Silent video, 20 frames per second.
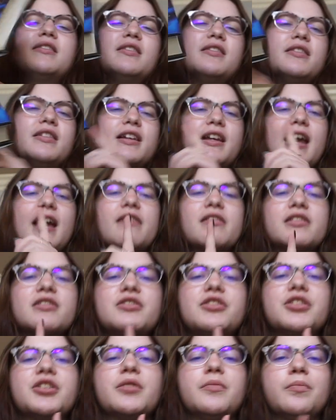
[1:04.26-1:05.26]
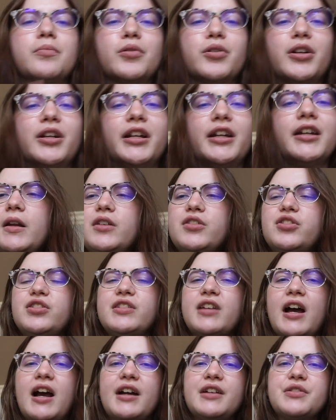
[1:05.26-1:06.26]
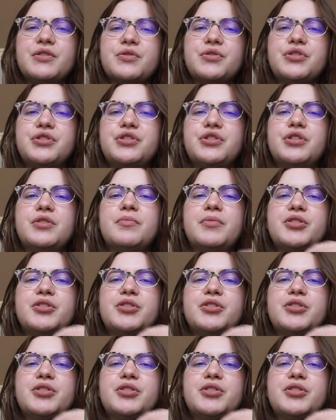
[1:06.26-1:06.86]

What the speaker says: the character Bree, she's a high school student,